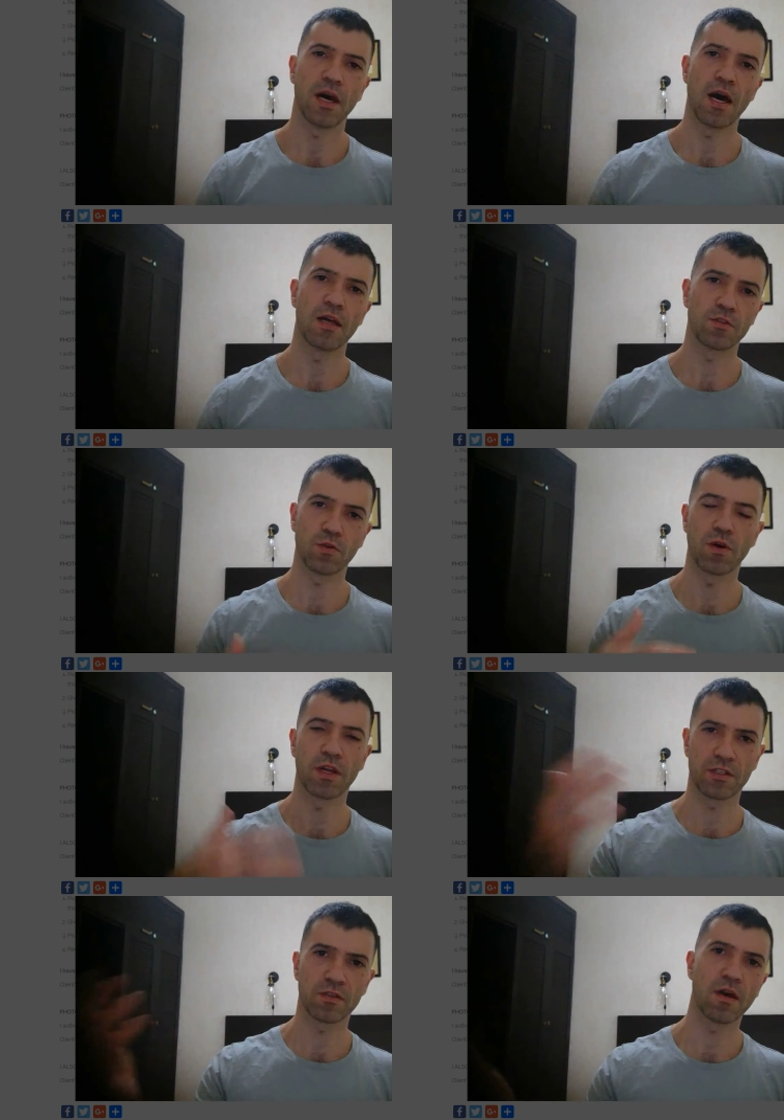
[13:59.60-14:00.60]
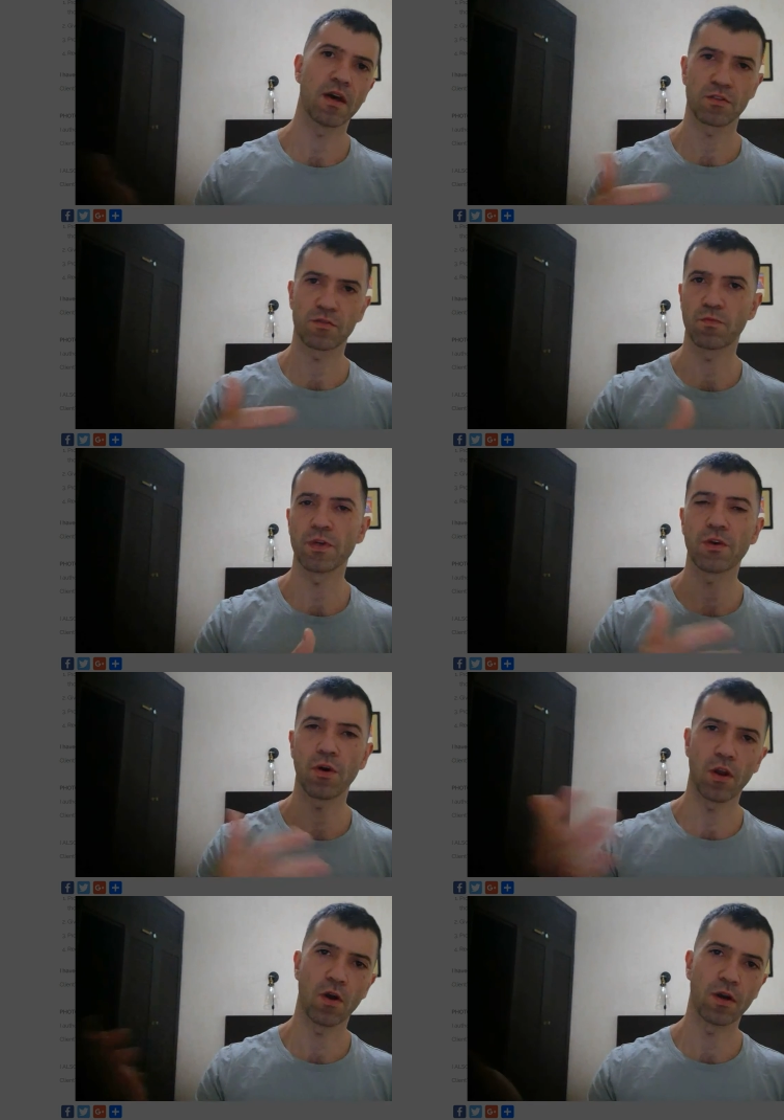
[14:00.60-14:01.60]
and so on. As we
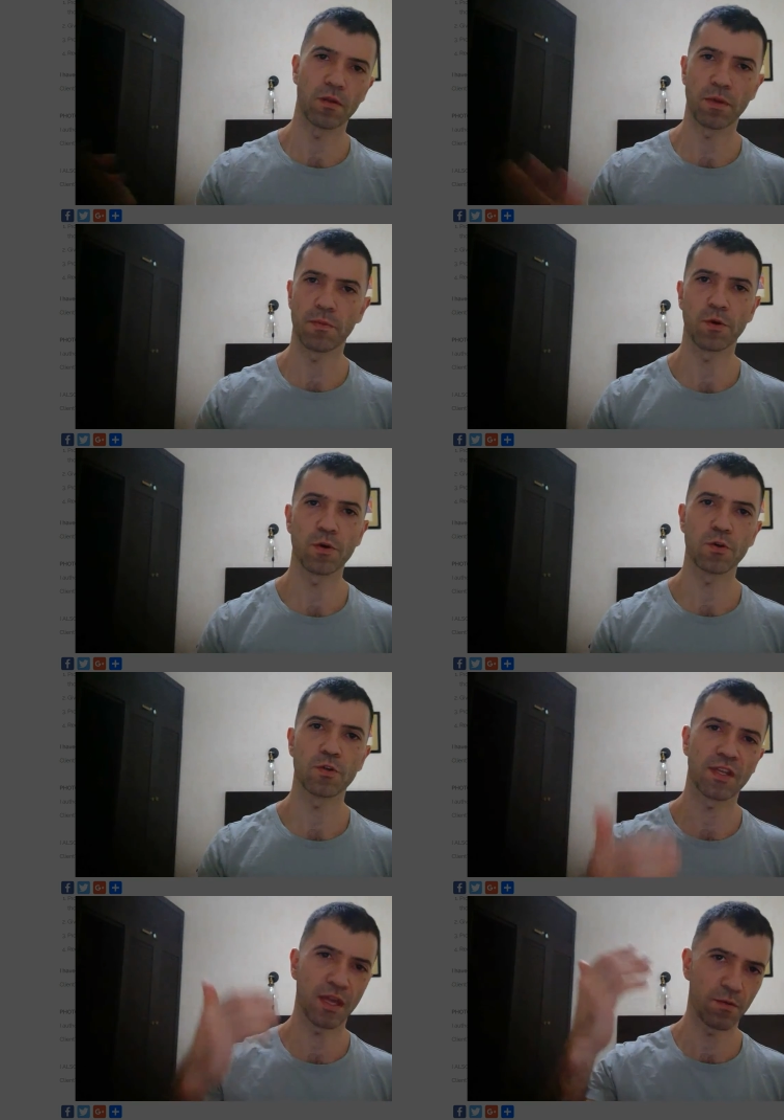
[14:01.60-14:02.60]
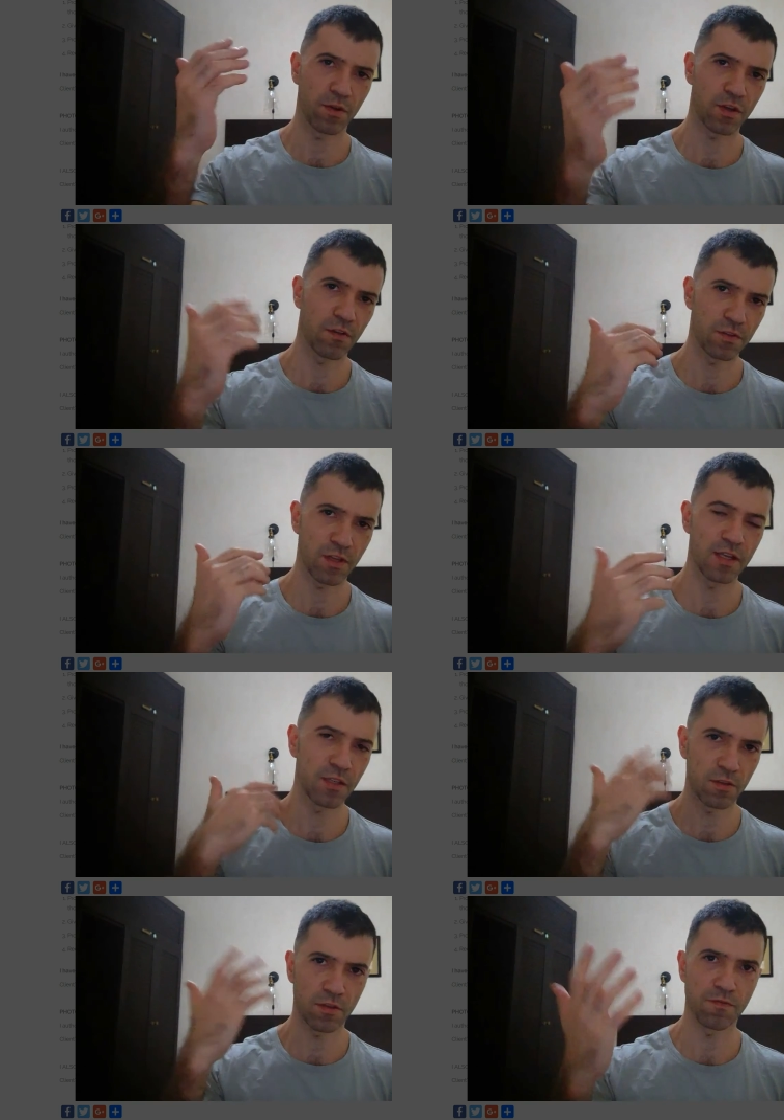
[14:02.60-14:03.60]
go along and people use it, then we're gonna
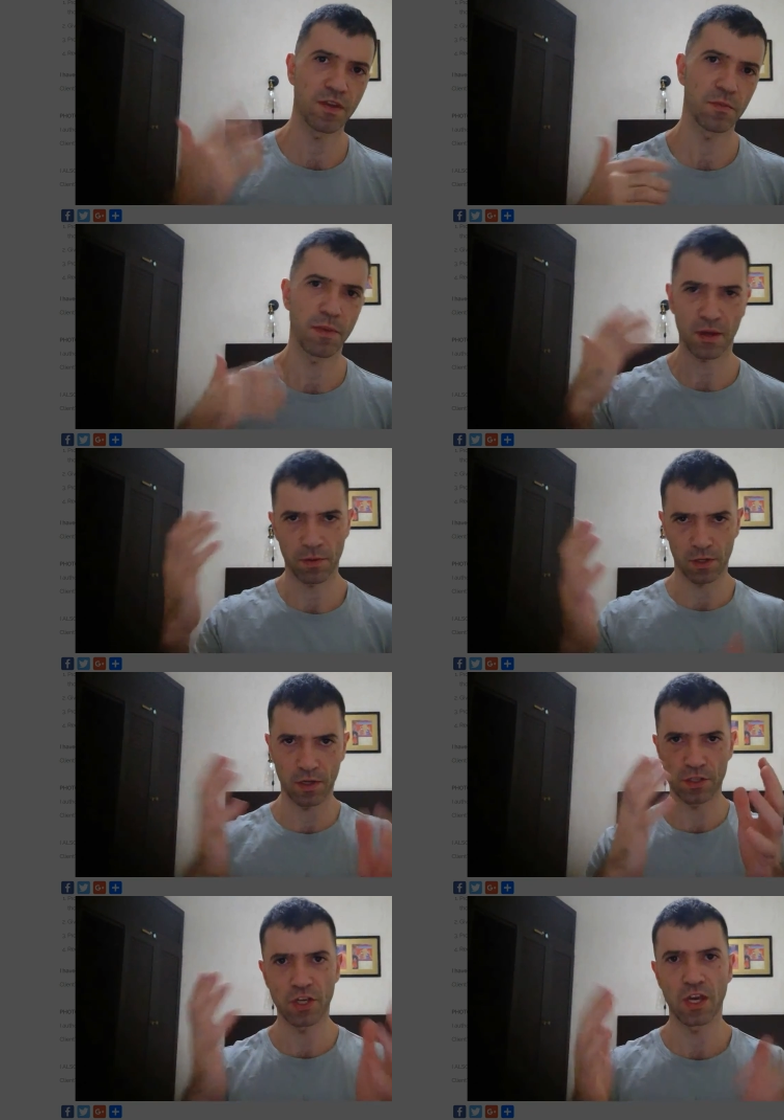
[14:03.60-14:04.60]
listen to the feedback. We're gonna